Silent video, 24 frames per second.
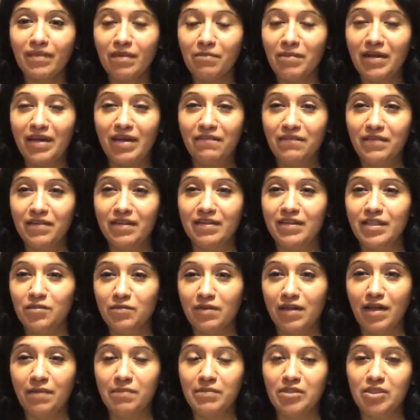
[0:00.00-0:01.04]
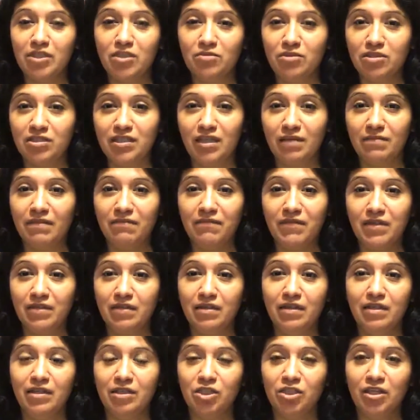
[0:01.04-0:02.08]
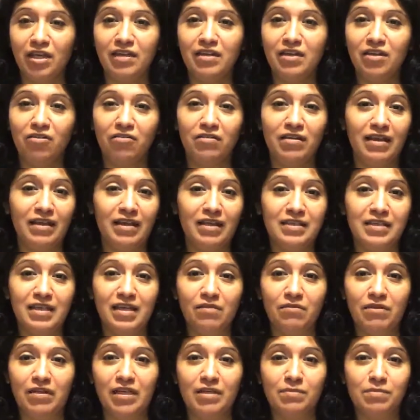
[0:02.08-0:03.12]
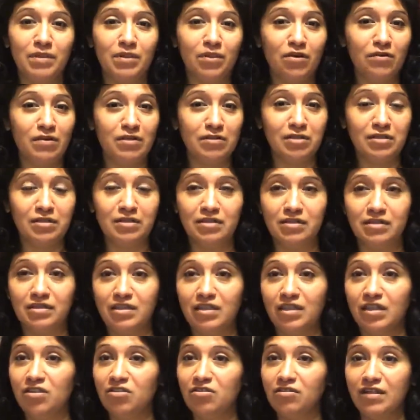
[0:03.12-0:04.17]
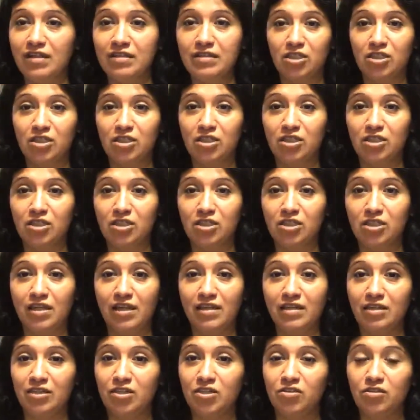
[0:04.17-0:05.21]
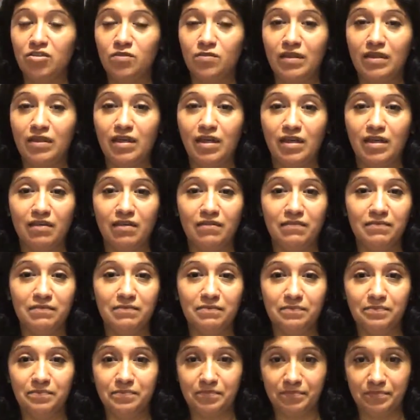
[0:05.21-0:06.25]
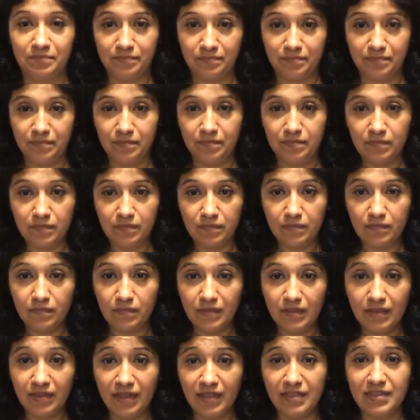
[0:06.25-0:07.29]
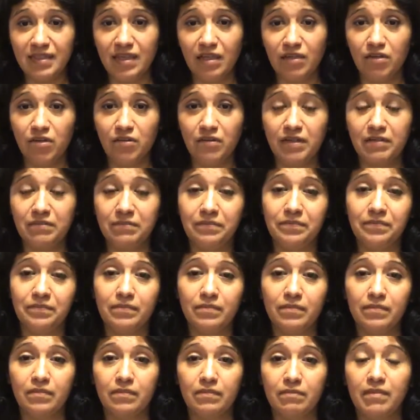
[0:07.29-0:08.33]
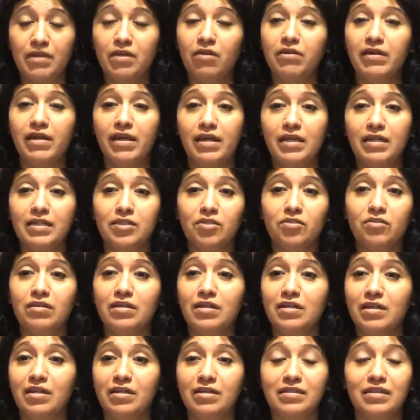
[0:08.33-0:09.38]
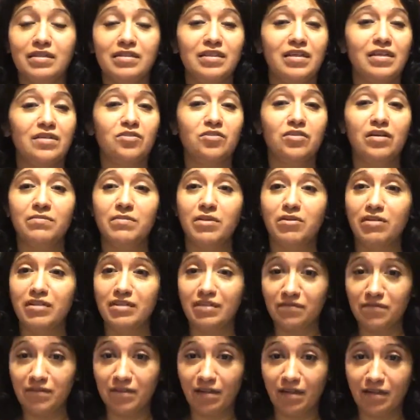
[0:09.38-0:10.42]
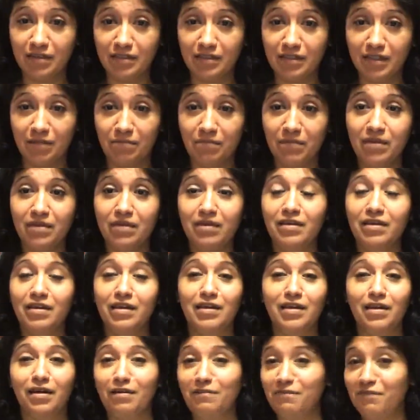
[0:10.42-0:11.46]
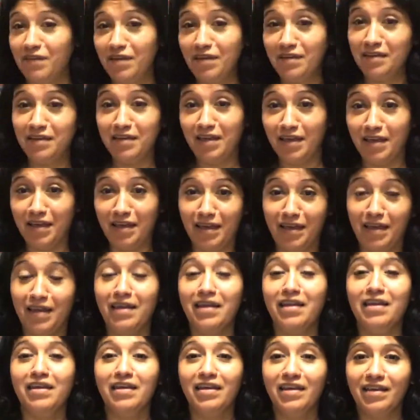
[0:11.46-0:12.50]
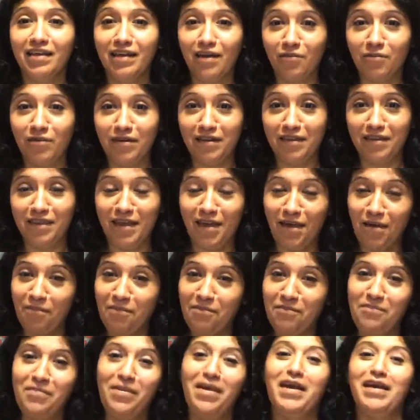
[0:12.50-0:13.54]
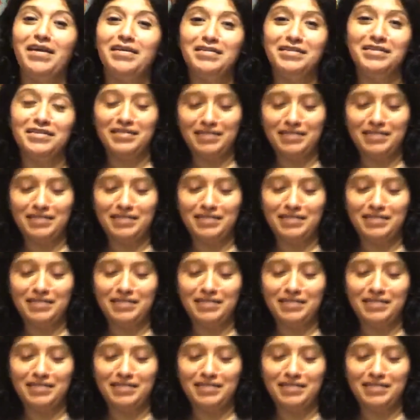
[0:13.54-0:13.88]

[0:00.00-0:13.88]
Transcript: But I feel like that's what happens too when you're just having fun chatting, or like I said, what keeps me going, just seeing your guys' comments, chatting too, is what kind of gets that going. But no, yeah, it totally did, because like I said, it was driving me crazy for the longest time. And now I finally, yay, got rid of that mess.